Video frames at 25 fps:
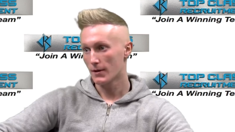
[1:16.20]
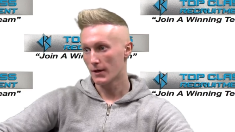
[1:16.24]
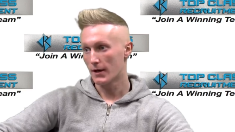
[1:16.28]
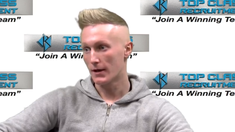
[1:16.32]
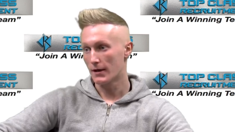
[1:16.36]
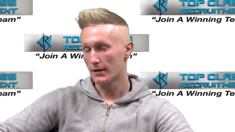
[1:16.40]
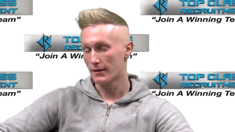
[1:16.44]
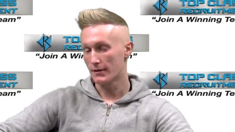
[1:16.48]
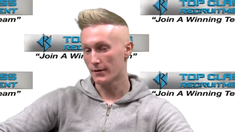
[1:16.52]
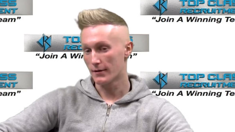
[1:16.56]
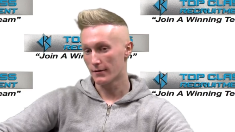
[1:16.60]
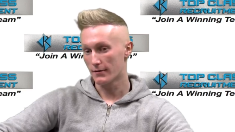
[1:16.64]

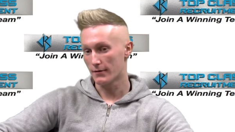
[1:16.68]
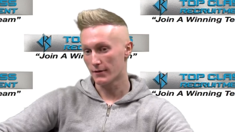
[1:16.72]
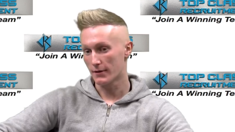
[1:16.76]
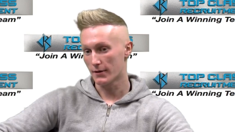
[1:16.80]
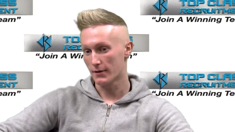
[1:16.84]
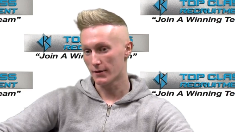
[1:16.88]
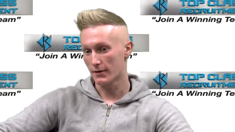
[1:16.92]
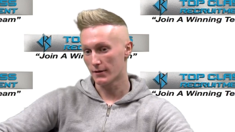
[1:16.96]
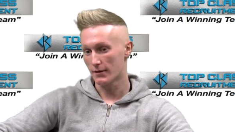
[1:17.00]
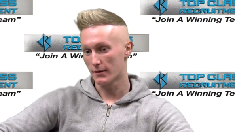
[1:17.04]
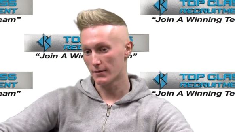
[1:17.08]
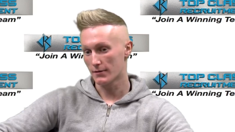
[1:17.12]
Aye,
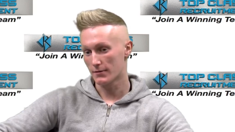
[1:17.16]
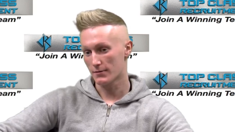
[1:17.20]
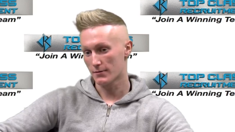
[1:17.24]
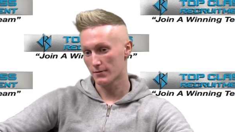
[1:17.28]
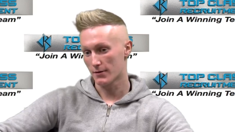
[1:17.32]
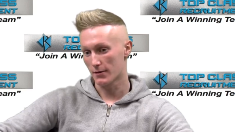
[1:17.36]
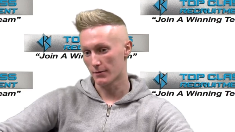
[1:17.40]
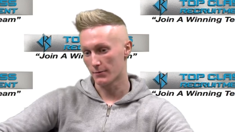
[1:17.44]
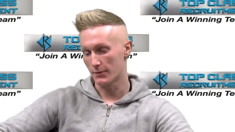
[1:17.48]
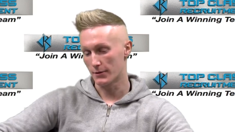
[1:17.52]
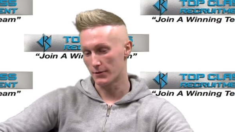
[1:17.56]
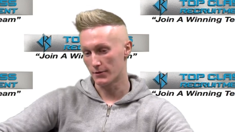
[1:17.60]
definitely. That's
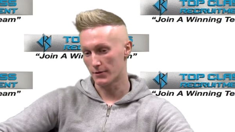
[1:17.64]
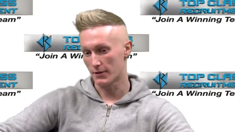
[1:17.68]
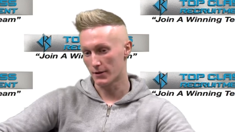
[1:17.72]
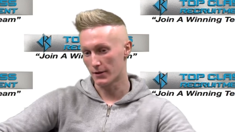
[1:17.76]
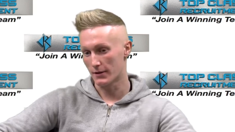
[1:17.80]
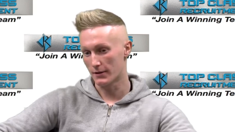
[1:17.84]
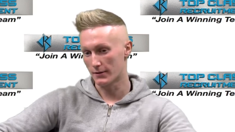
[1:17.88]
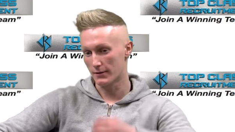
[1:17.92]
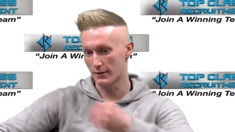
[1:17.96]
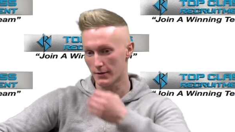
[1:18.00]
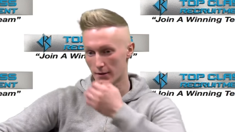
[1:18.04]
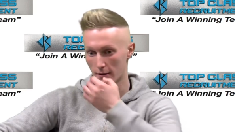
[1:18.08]
what I've been
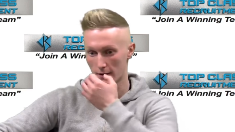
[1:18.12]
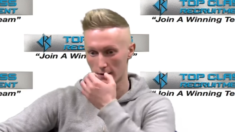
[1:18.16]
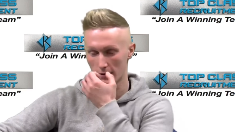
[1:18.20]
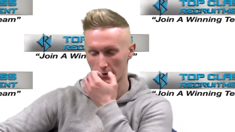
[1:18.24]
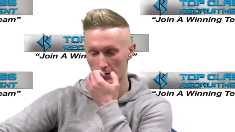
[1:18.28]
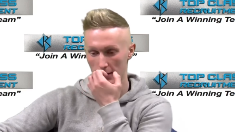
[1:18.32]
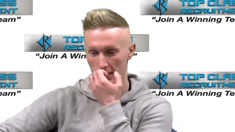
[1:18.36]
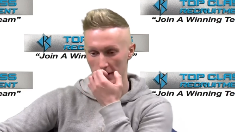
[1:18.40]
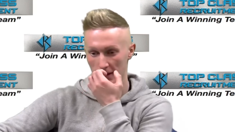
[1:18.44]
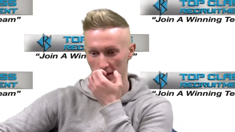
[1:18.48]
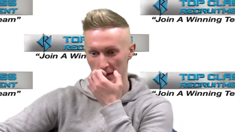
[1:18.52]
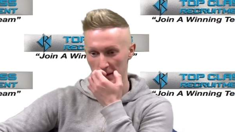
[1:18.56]
trying to
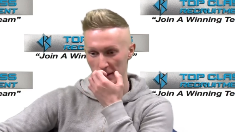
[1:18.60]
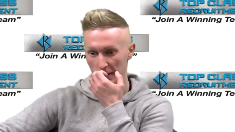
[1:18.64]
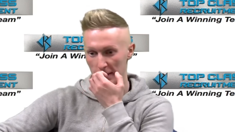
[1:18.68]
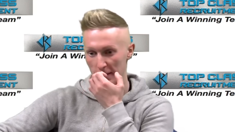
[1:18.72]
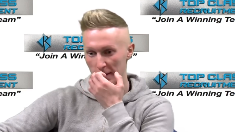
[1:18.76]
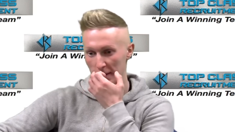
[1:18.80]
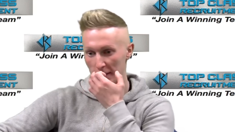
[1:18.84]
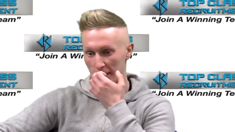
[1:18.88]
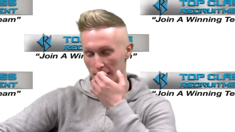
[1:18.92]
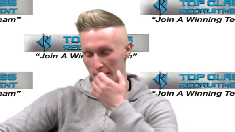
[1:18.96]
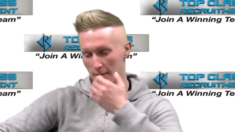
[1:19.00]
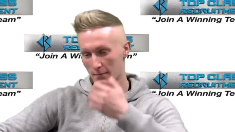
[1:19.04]
uh,
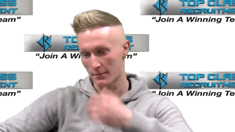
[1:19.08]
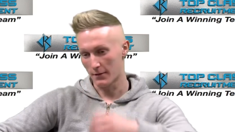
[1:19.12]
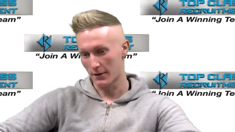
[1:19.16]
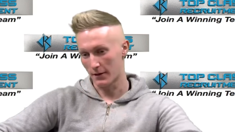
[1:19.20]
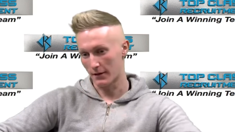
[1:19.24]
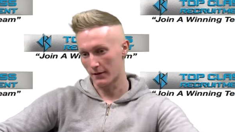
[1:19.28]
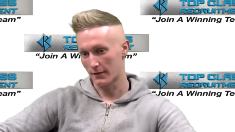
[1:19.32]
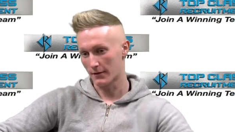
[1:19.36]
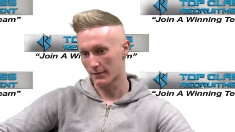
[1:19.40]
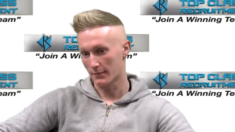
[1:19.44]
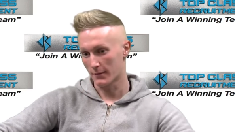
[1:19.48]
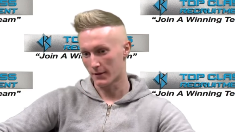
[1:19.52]
bring
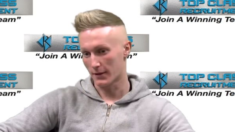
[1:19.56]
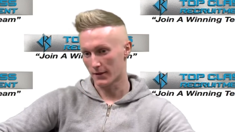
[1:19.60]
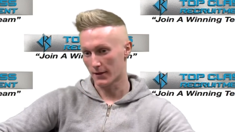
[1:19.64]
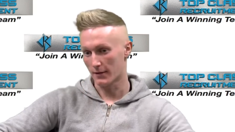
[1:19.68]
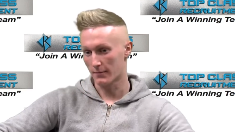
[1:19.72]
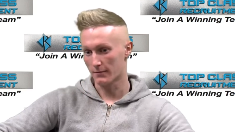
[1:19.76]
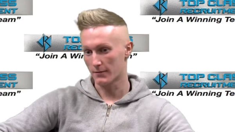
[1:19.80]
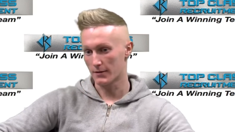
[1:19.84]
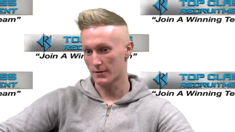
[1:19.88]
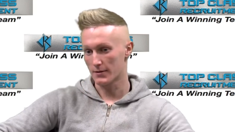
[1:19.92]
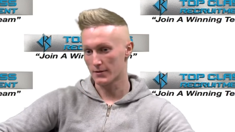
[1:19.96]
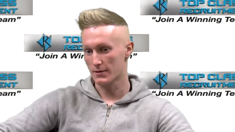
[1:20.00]
into my
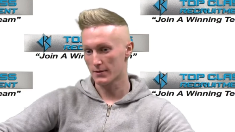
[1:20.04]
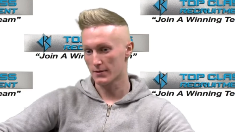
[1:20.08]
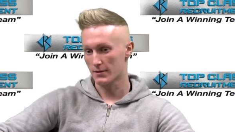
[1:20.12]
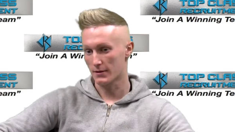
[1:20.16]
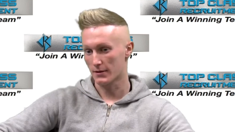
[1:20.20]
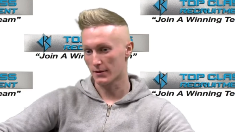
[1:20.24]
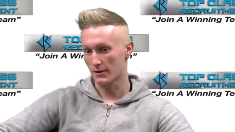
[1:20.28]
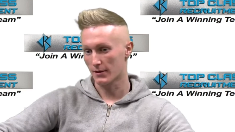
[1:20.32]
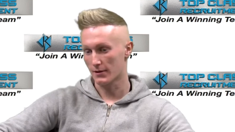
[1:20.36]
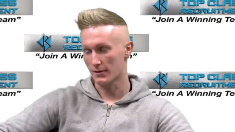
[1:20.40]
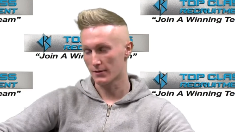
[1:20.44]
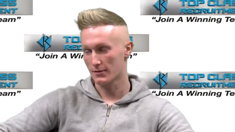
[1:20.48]
game this
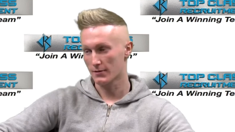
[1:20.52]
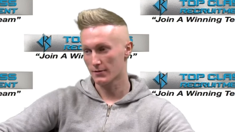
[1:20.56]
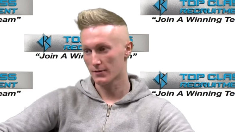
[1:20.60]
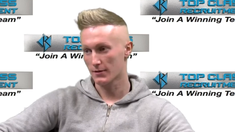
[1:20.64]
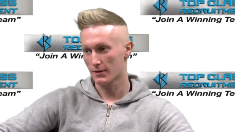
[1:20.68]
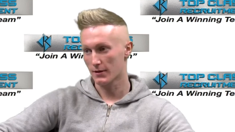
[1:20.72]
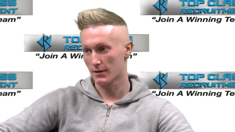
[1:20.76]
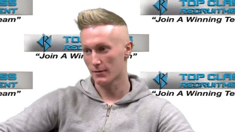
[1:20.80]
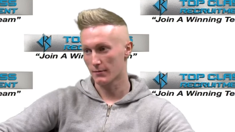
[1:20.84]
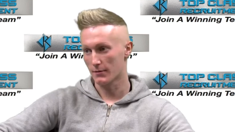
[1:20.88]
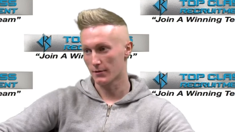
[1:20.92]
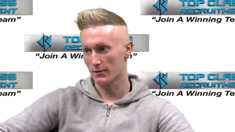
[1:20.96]
season, get
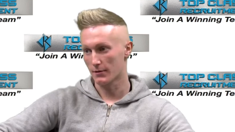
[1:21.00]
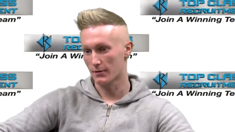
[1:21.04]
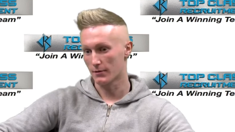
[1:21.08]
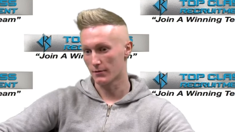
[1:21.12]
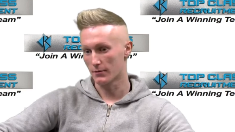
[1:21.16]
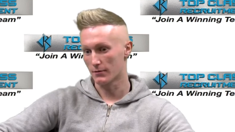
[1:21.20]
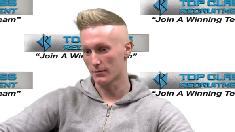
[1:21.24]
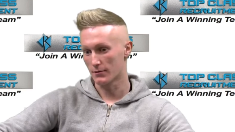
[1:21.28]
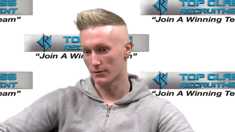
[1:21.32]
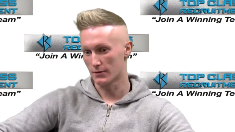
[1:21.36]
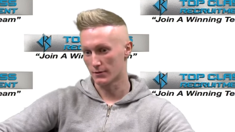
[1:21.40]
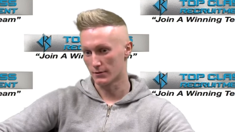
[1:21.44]
get more
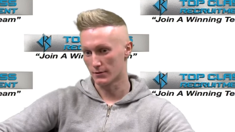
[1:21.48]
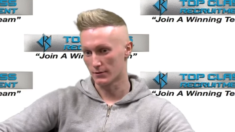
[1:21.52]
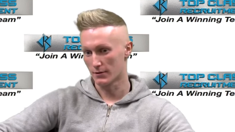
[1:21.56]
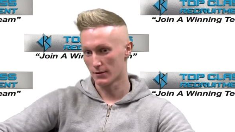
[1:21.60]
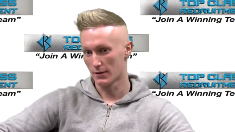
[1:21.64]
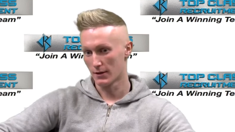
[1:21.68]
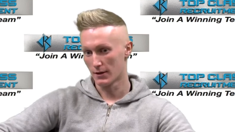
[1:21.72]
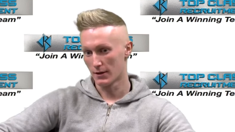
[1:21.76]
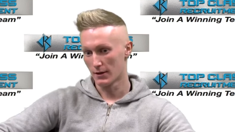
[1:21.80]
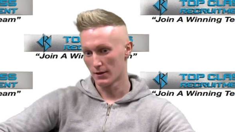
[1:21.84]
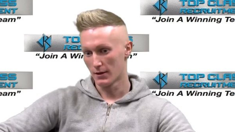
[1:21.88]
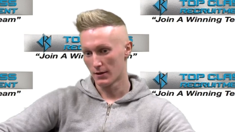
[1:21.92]
goals and
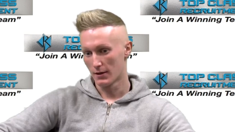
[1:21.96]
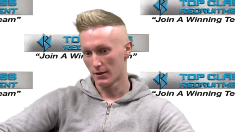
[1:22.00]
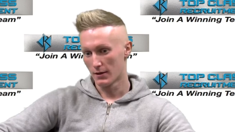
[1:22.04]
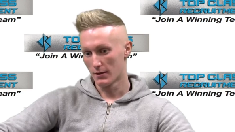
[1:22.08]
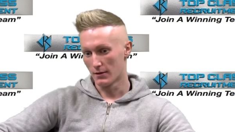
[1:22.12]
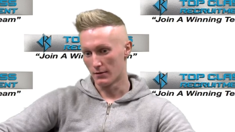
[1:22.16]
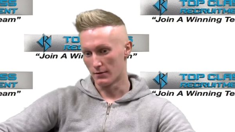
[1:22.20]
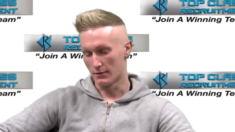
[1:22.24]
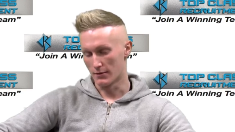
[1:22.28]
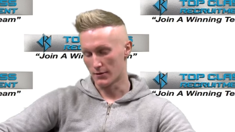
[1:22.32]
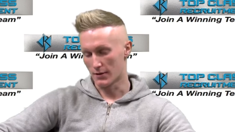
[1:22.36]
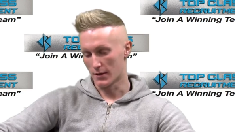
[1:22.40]

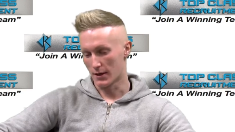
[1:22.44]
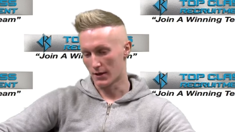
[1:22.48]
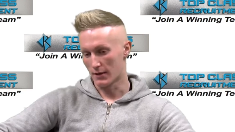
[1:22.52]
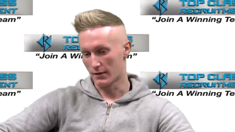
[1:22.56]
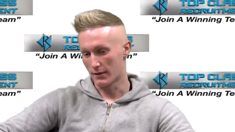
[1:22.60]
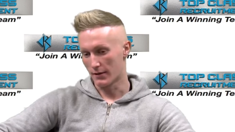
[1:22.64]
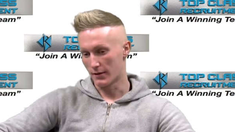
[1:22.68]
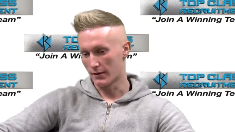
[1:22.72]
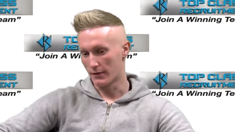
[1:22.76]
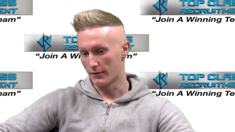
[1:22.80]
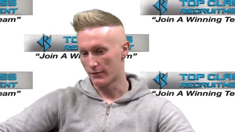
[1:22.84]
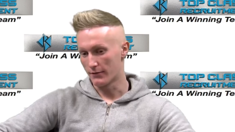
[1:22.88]
on
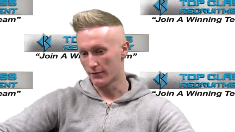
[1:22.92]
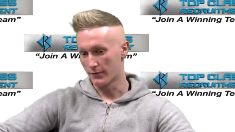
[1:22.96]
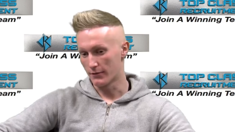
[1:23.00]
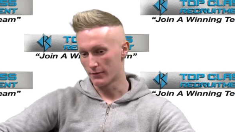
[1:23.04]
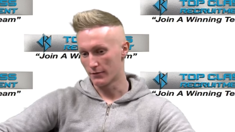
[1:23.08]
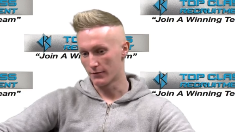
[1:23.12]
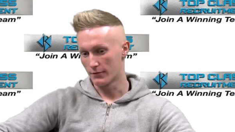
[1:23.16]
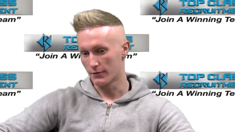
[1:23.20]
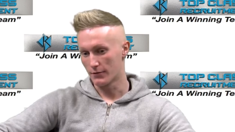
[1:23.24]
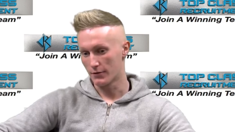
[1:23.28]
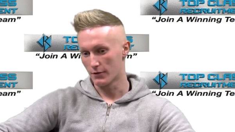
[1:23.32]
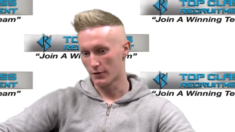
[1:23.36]
Saturday I had a
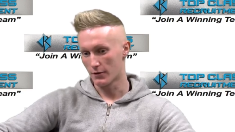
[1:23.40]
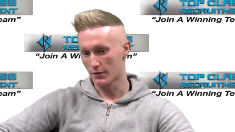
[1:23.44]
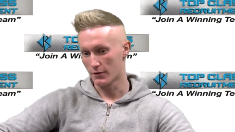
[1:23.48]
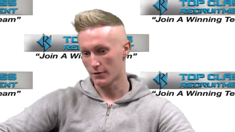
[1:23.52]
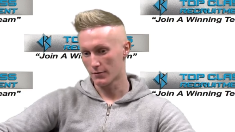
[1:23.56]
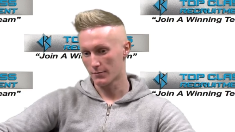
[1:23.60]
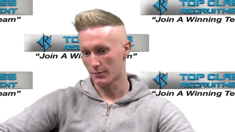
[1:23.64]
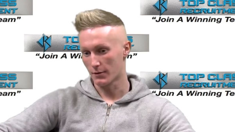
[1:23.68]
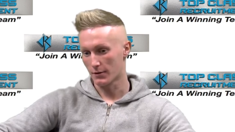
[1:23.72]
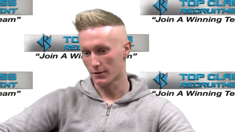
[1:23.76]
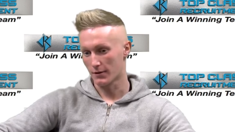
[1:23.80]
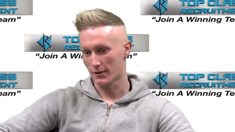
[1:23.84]
few shots,
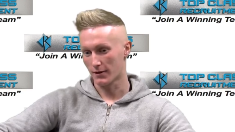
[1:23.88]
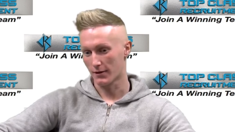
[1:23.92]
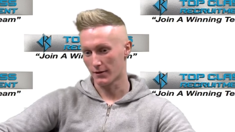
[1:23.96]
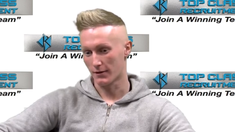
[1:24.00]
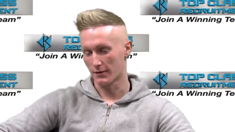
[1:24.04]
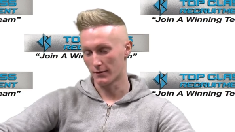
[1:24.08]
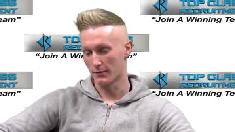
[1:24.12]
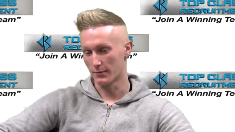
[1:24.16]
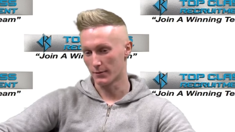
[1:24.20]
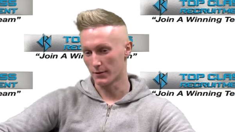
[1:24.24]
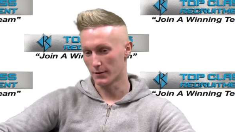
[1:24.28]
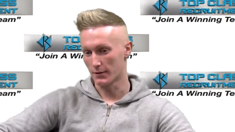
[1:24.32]
but kind of
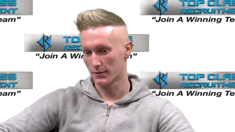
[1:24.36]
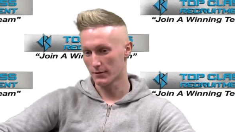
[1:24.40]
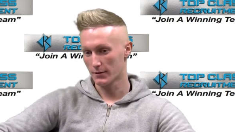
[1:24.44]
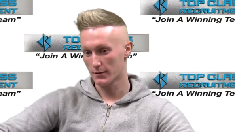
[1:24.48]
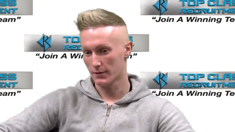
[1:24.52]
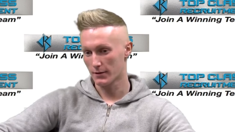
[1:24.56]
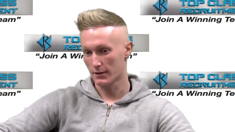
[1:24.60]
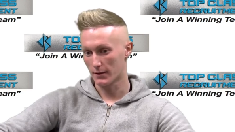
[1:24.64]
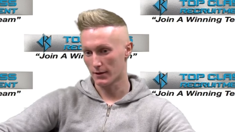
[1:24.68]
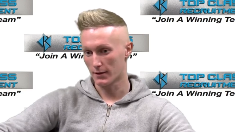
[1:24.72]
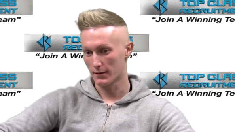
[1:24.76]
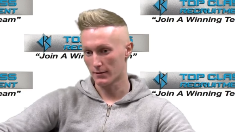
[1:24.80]
got blocked
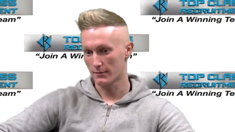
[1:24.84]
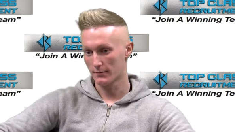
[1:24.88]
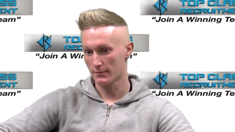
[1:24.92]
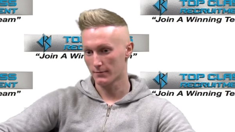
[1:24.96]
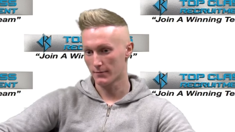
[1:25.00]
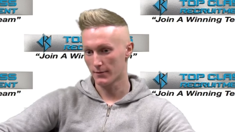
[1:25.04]
in that.